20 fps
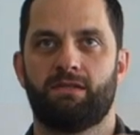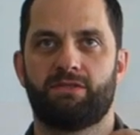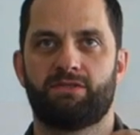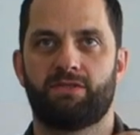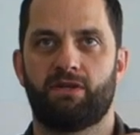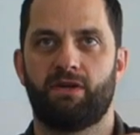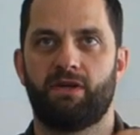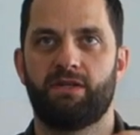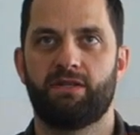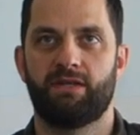
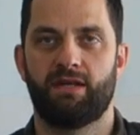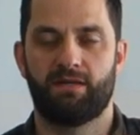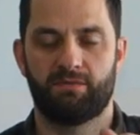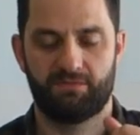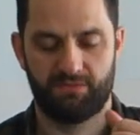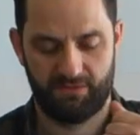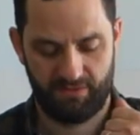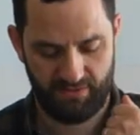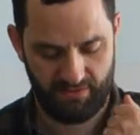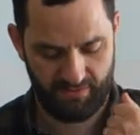Sorry, yeah,
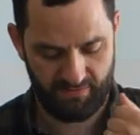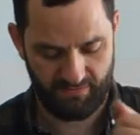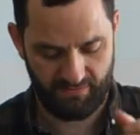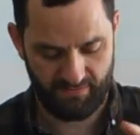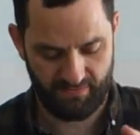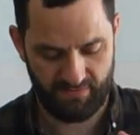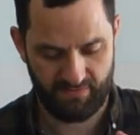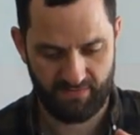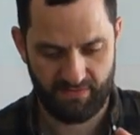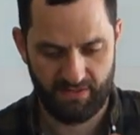
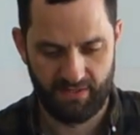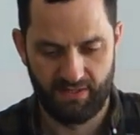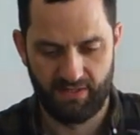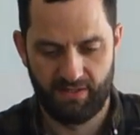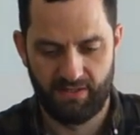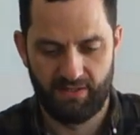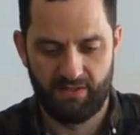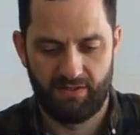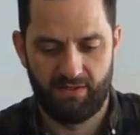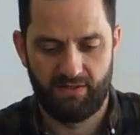
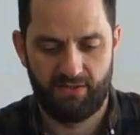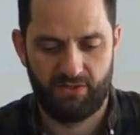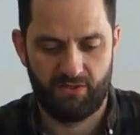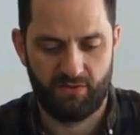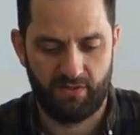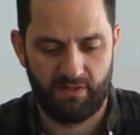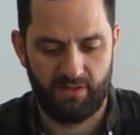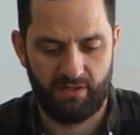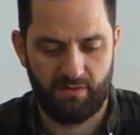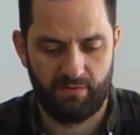um,
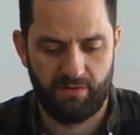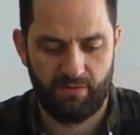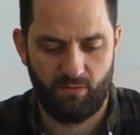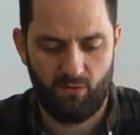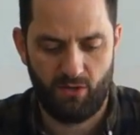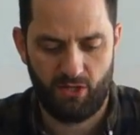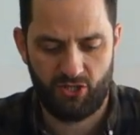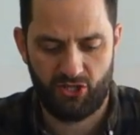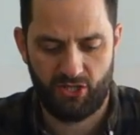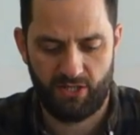doing a little bit of
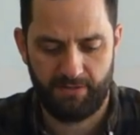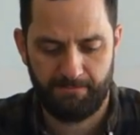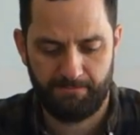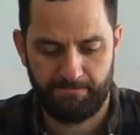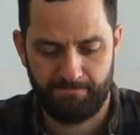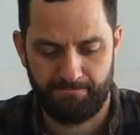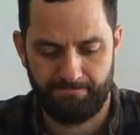washing